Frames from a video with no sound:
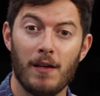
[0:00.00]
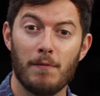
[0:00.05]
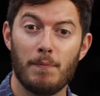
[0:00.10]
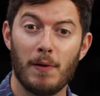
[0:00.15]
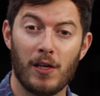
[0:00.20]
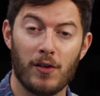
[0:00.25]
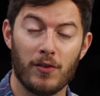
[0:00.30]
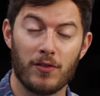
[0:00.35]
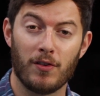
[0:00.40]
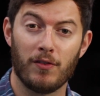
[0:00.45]

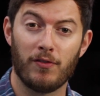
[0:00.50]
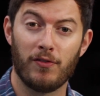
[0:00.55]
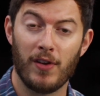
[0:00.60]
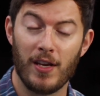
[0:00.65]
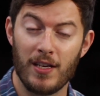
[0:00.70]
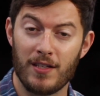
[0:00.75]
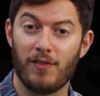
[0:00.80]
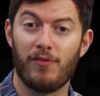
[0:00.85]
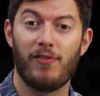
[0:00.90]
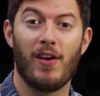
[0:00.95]
because of
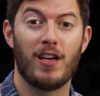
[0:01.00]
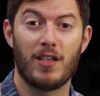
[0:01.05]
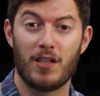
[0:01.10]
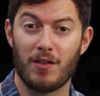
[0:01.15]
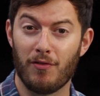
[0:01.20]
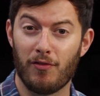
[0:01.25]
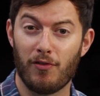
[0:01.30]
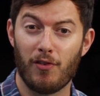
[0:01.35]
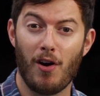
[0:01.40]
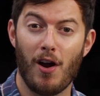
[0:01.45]
his
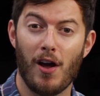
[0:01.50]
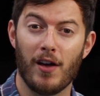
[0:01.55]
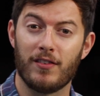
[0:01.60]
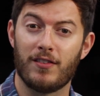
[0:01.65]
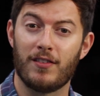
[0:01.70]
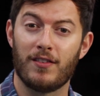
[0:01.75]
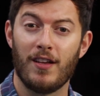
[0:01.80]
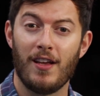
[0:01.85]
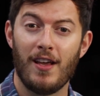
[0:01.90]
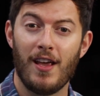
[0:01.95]
affection for
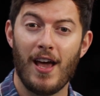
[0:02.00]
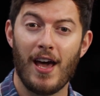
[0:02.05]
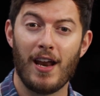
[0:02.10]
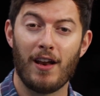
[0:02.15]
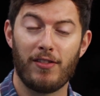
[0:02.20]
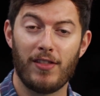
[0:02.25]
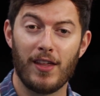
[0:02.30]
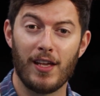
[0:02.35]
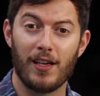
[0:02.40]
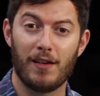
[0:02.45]
us. And I
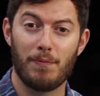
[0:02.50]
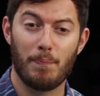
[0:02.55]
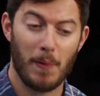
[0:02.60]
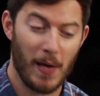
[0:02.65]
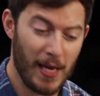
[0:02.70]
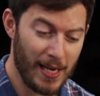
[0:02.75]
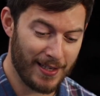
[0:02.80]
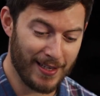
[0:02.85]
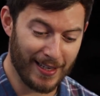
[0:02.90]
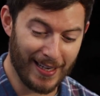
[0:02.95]
think
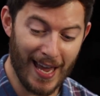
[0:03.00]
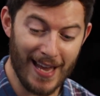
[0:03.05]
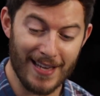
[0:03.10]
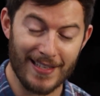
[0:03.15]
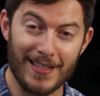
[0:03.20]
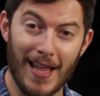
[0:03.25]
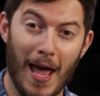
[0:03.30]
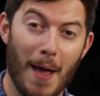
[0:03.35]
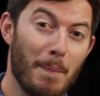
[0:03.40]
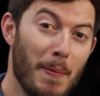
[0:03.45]
Peter
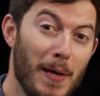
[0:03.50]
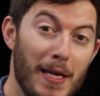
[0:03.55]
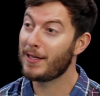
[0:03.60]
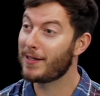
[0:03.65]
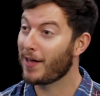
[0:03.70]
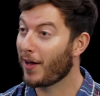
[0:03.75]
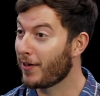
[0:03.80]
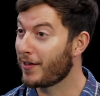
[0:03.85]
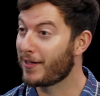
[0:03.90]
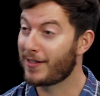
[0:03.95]
gets that.
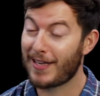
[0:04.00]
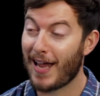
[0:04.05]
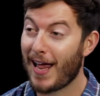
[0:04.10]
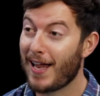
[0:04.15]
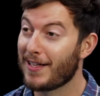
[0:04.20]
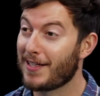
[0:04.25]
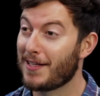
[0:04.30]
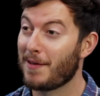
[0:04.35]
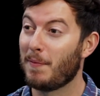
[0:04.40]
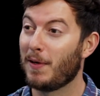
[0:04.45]
Peter
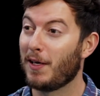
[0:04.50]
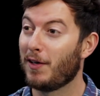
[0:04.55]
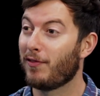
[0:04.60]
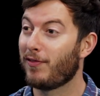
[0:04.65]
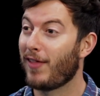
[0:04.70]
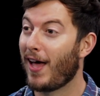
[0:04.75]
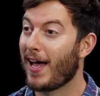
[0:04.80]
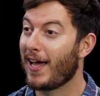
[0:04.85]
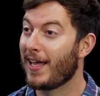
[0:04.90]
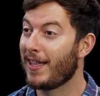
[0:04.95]
understands something of
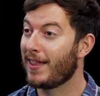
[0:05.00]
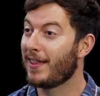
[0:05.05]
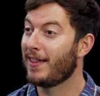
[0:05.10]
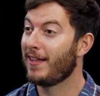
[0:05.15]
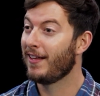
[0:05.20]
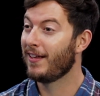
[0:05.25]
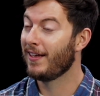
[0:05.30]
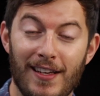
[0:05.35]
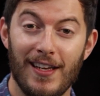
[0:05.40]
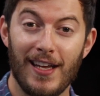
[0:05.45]
that in,
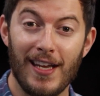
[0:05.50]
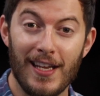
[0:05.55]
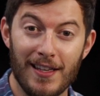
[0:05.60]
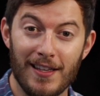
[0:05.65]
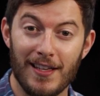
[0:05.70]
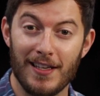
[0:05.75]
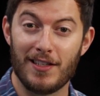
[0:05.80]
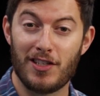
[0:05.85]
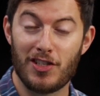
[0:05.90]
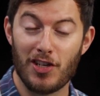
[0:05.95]

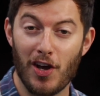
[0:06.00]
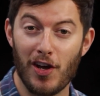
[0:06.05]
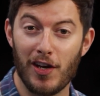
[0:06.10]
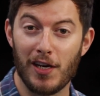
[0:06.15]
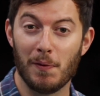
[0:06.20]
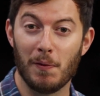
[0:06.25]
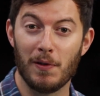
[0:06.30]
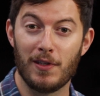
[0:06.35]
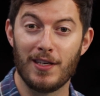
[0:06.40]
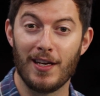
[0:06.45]
in his
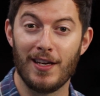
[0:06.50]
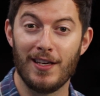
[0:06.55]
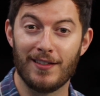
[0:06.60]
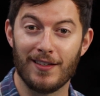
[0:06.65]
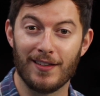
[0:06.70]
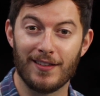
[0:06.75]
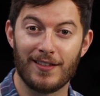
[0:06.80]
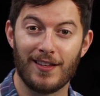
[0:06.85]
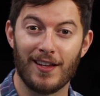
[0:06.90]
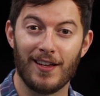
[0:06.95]
journey with
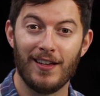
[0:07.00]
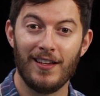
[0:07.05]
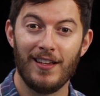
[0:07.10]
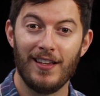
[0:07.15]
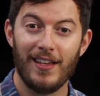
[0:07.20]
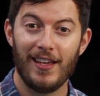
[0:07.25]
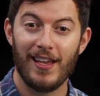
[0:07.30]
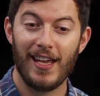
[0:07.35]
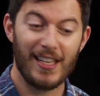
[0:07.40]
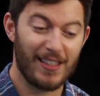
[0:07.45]
Jesus, that
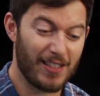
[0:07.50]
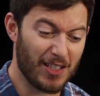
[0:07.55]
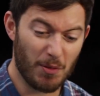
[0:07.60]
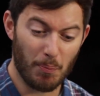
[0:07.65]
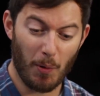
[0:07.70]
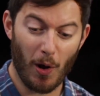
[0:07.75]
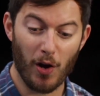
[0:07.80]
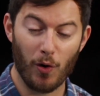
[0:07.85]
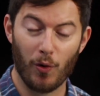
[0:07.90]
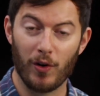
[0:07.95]

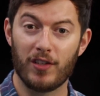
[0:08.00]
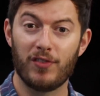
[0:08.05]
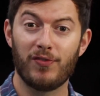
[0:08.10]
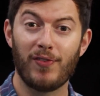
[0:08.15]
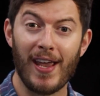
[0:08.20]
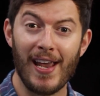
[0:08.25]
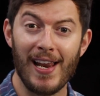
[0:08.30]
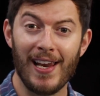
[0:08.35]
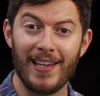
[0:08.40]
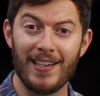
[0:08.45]
despite all his
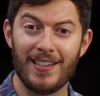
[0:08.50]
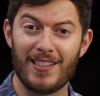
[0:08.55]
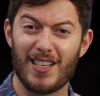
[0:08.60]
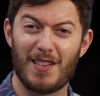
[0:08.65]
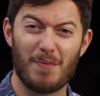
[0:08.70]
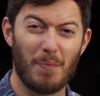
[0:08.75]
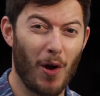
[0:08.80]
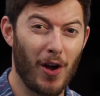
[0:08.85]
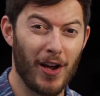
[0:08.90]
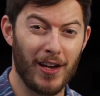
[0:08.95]
failings,
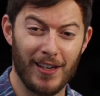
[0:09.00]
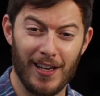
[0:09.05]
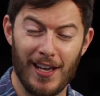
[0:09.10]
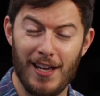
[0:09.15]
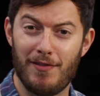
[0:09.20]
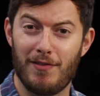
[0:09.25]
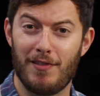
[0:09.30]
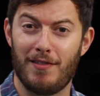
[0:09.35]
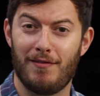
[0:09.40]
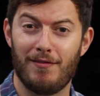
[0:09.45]
despite
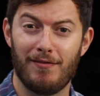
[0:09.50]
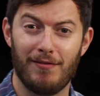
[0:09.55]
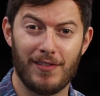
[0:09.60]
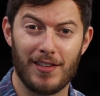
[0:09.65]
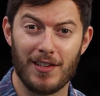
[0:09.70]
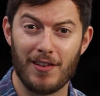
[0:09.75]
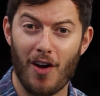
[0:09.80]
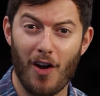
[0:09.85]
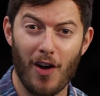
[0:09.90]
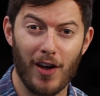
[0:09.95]
even
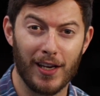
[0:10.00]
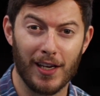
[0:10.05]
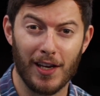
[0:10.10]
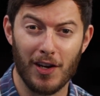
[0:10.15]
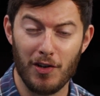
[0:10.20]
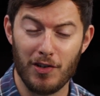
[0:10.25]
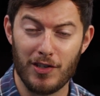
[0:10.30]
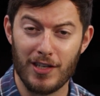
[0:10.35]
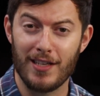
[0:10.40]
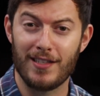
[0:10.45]
denying
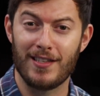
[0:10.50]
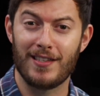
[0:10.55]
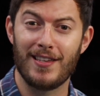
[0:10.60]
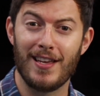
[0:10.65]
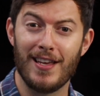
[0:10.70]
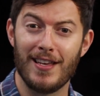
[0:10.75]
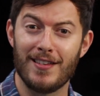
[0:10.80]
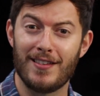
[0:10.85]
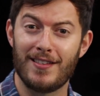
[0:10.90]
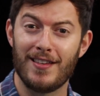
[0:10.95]
who Jesus
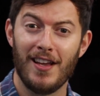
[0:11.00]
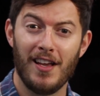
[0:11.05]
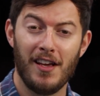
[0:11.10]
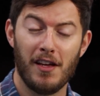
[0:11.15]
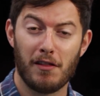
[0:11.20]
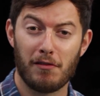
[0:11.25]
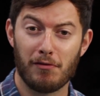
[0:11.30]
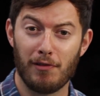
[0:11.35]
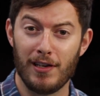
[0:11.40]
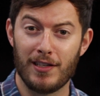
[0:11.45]
is
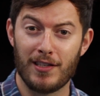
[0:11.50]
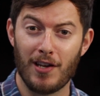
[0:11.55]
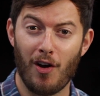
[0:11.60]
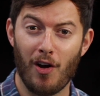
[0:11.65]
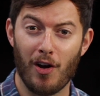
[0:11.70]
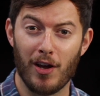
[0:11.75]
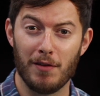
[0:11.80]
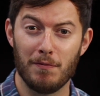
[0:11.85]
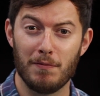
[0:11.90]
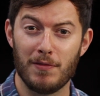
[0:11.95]
three
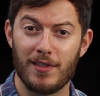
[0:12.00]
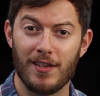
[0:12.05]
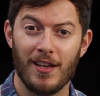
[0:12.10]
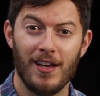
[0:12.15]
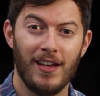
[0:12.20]
times,